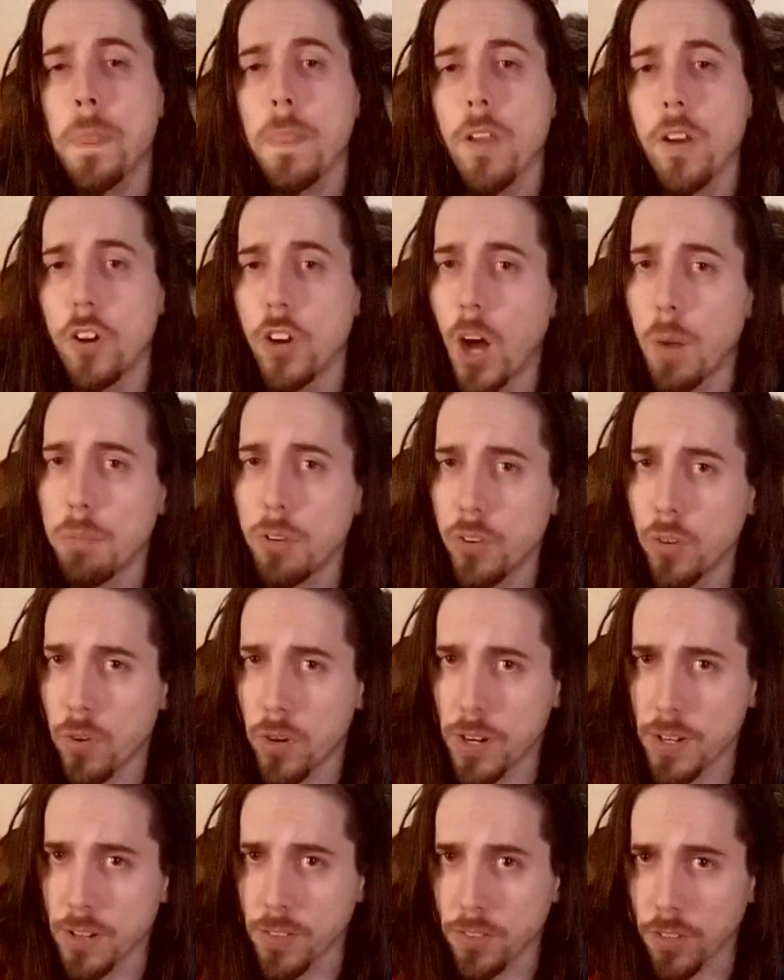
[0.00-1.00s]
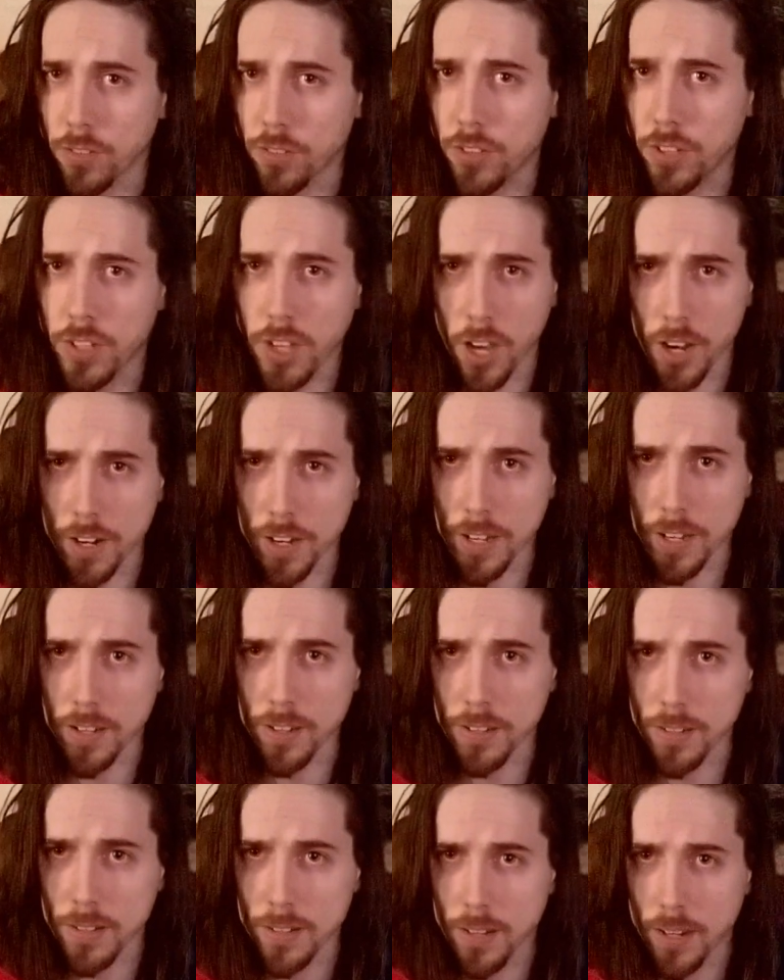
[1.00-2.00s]
A goblinoid is as cunning
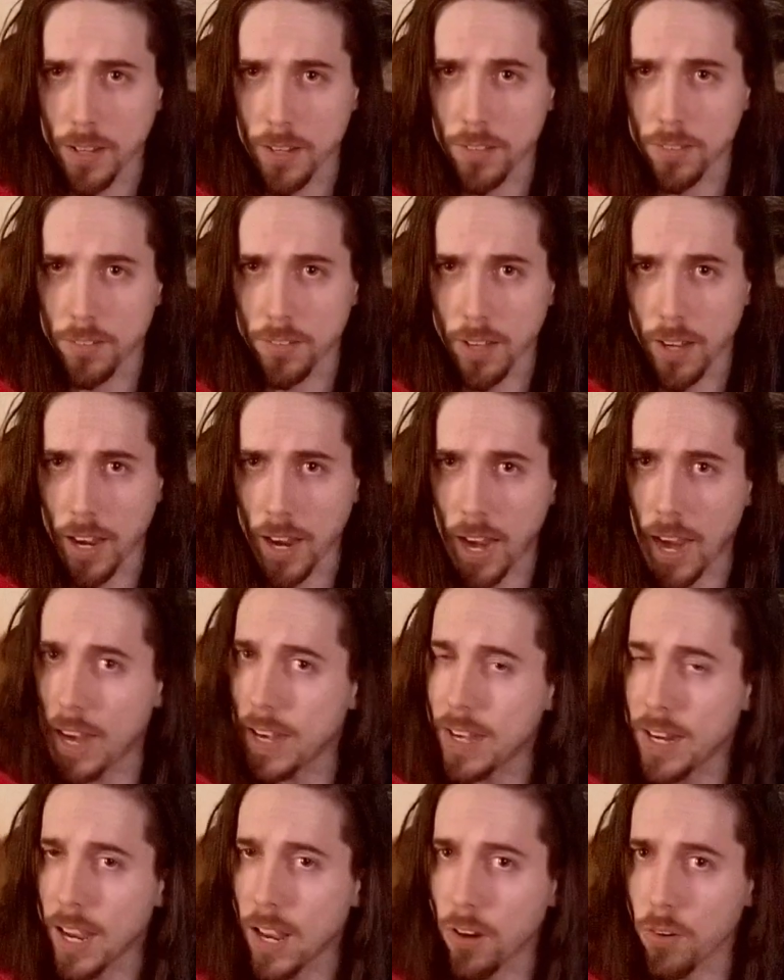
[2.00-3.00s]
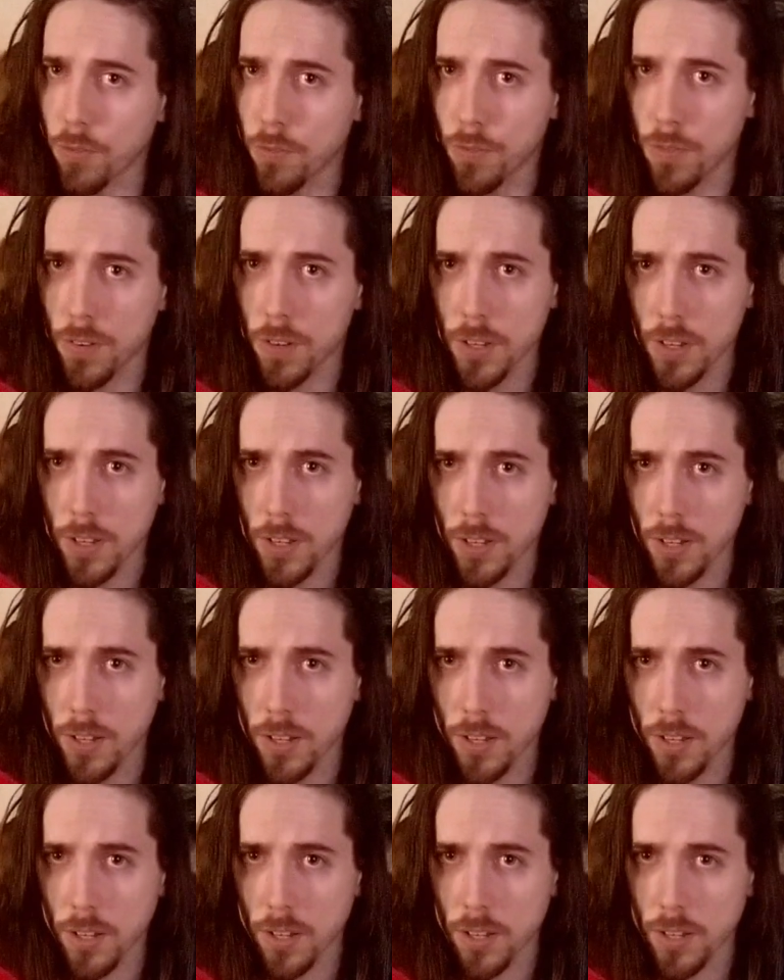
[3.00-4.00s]
as any elf,
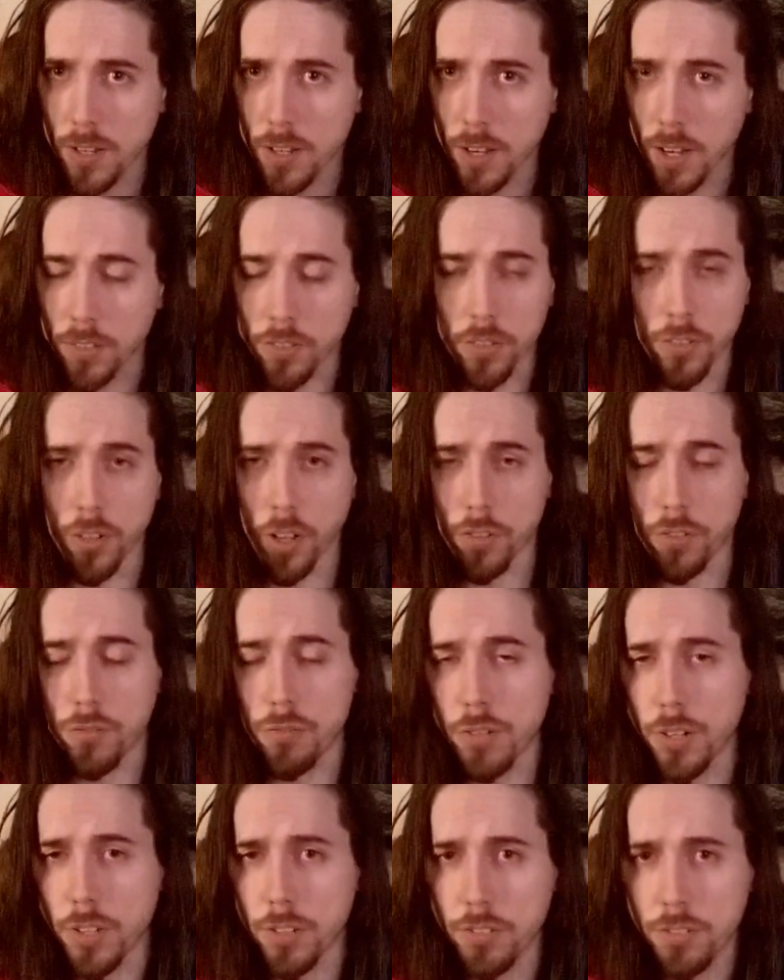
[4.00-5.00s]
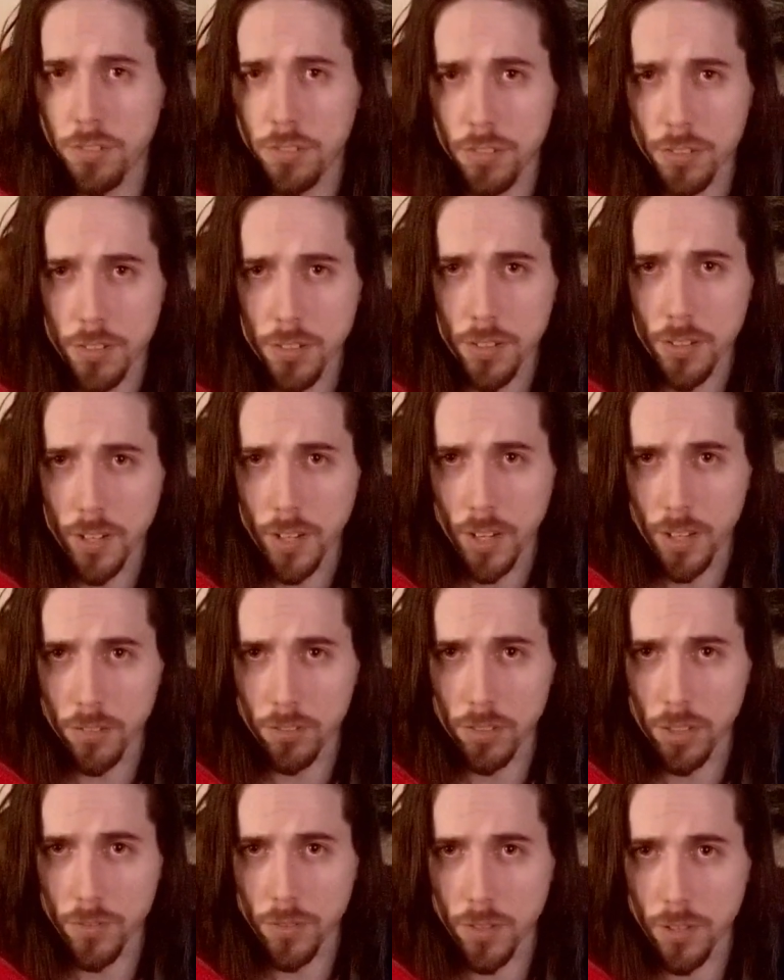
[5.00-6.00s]
as industrious
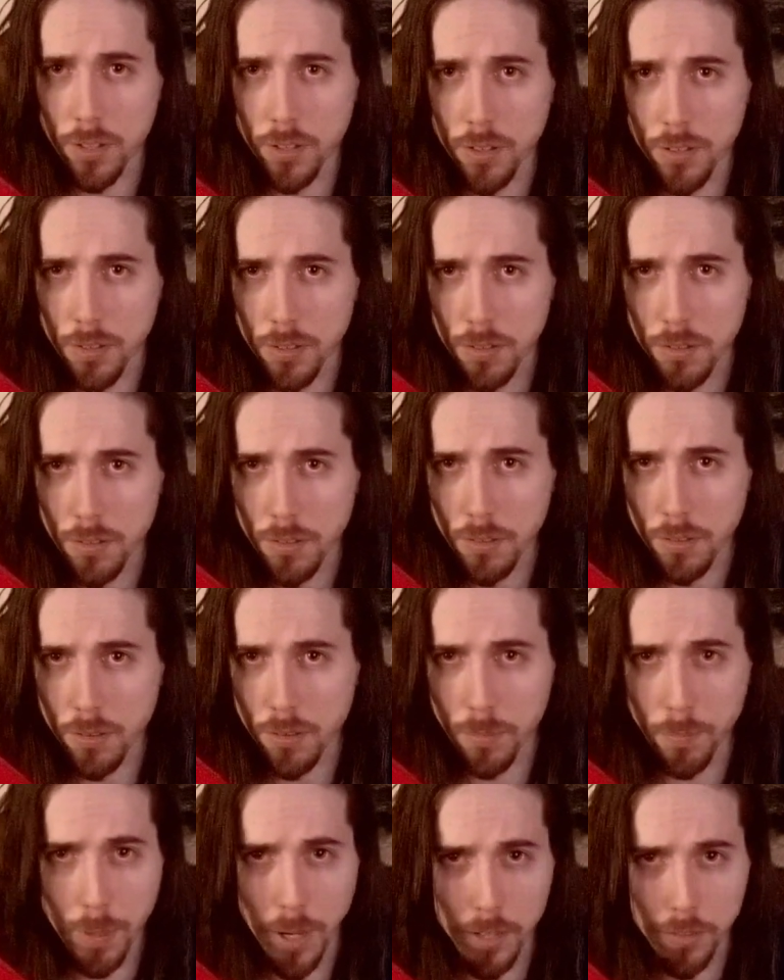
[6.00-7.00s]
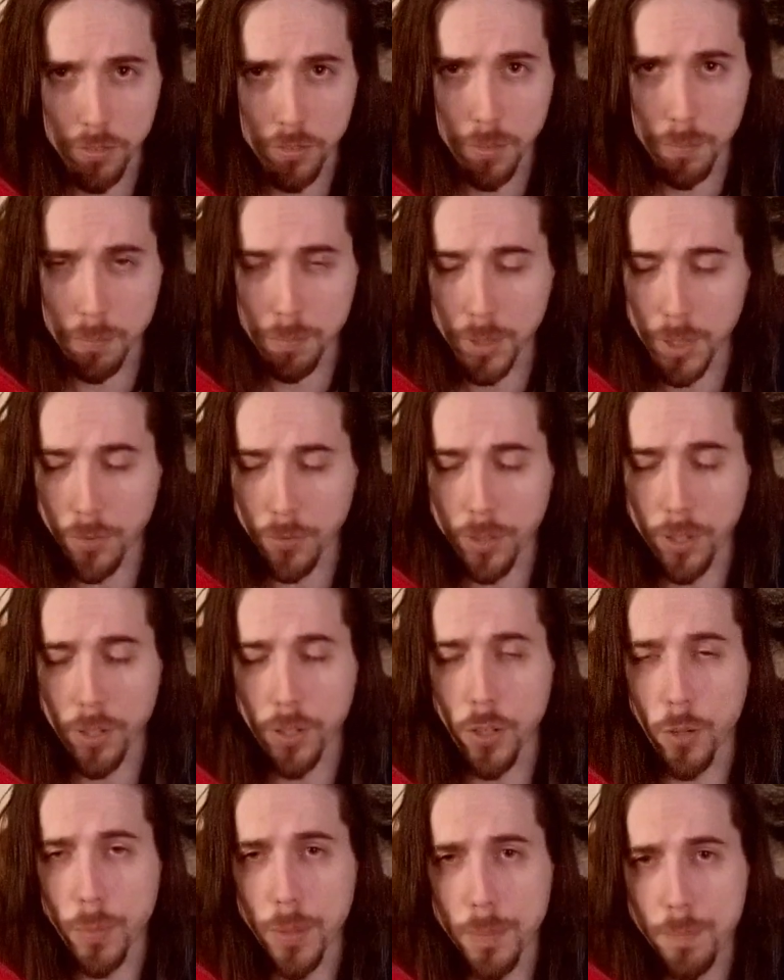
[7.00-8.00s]
as even the best imperial
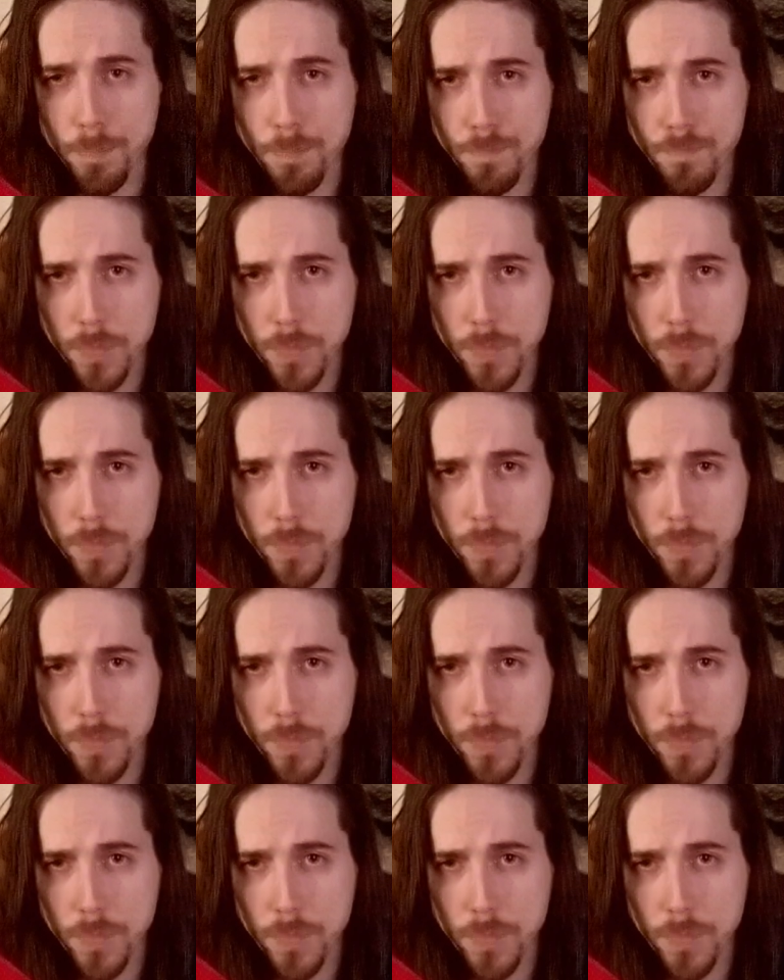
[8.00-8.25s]
human,